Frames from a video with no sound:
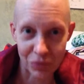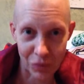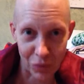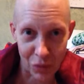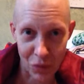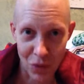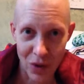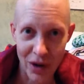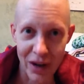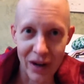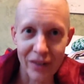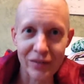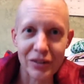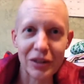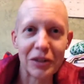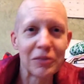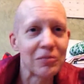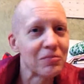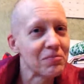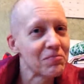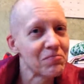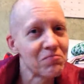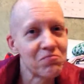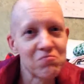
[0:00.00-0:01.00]
whatever
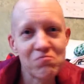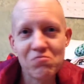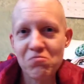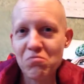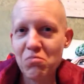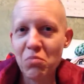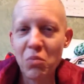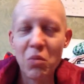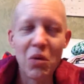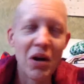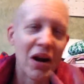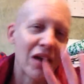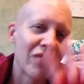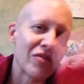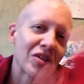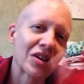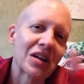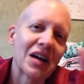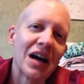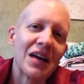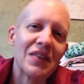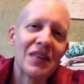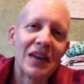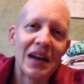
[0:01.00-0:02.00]

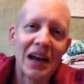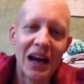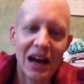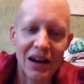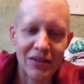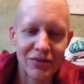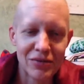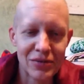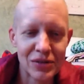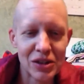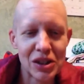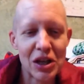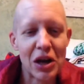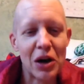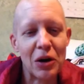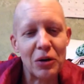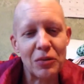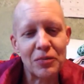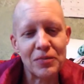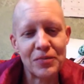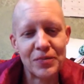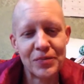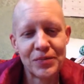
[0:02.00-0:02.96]
kind they have. So,